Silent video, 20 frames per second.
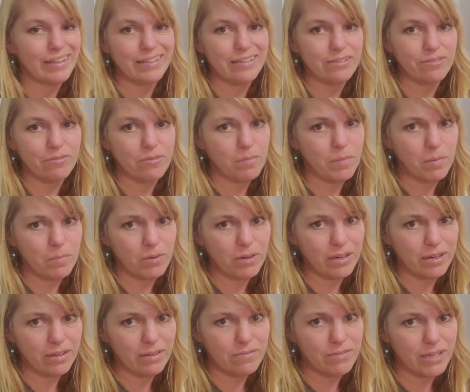I don't remember
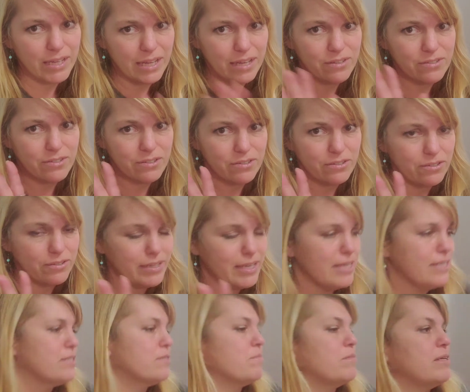any of it now, so don't
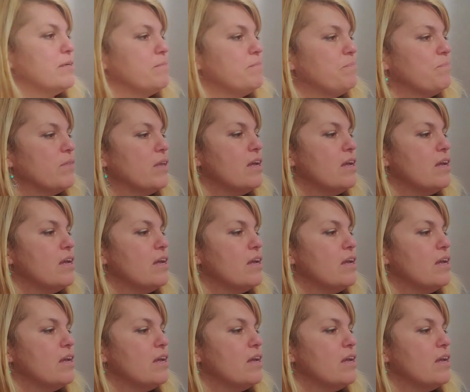ask me.